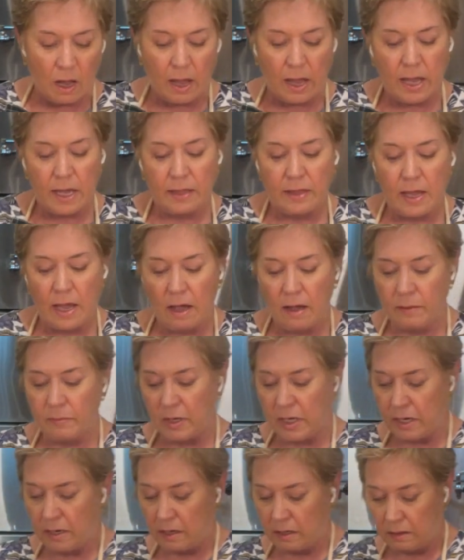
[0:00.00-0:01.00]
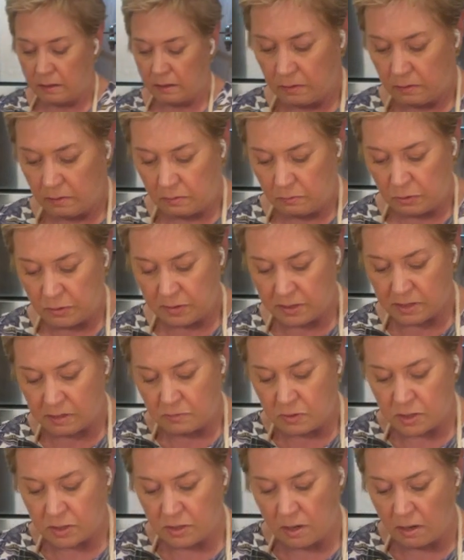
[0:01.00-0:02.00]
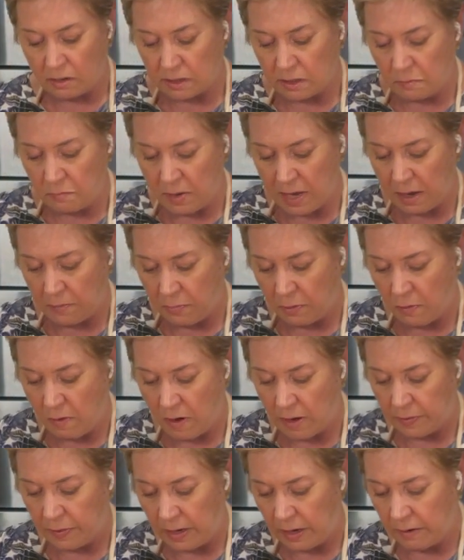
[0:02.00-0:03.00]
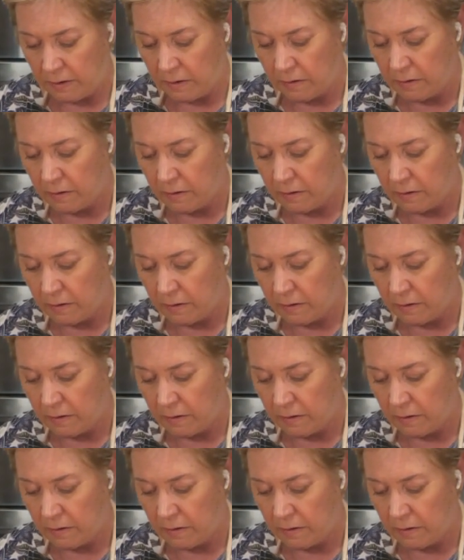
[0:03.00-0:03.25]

And now I'm gonna put some salt and pepper on there.